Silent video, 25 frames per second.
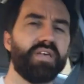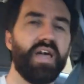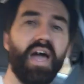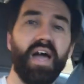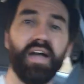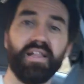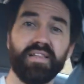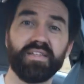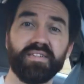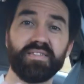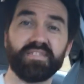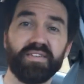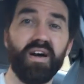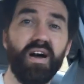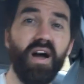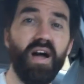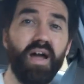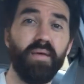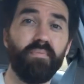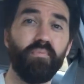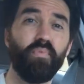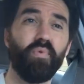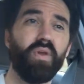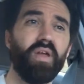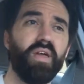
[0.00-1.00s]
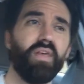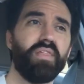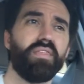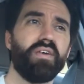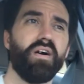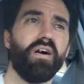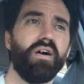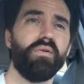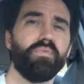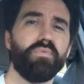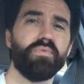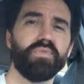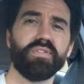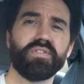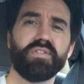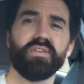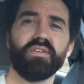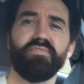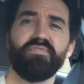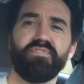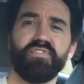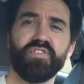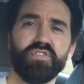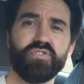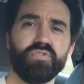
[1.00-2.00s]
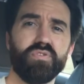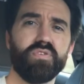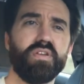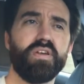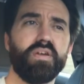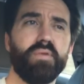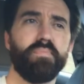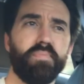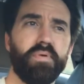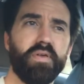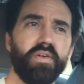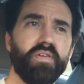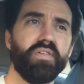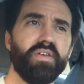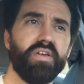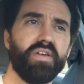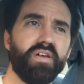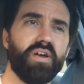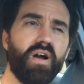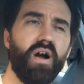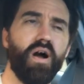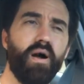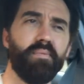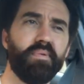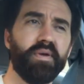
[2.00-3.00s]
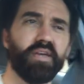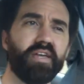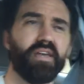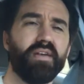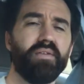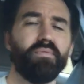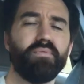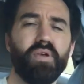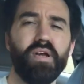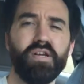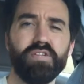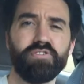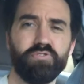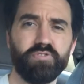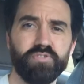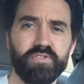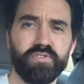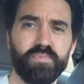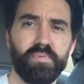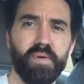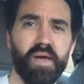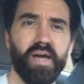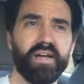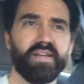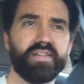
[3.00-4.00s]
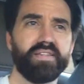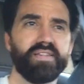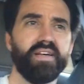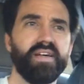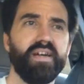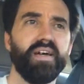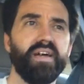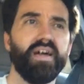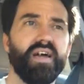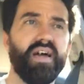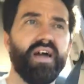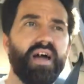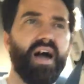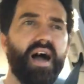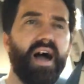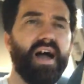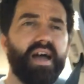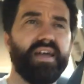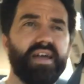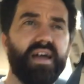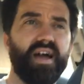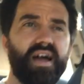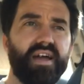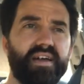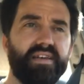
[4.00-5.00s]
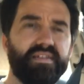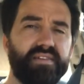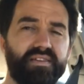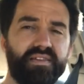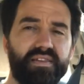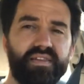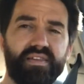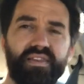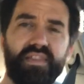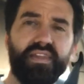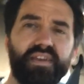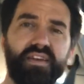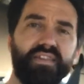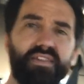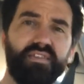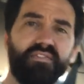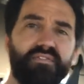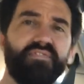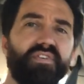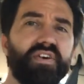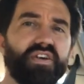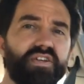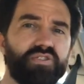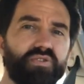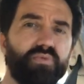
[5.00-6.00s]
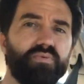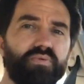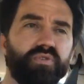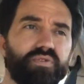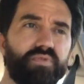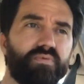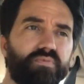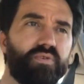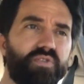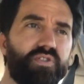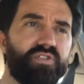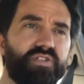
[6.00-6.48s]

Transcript: at the time, what I thought was a visually appealing comic. In retrospect, I think the visuals were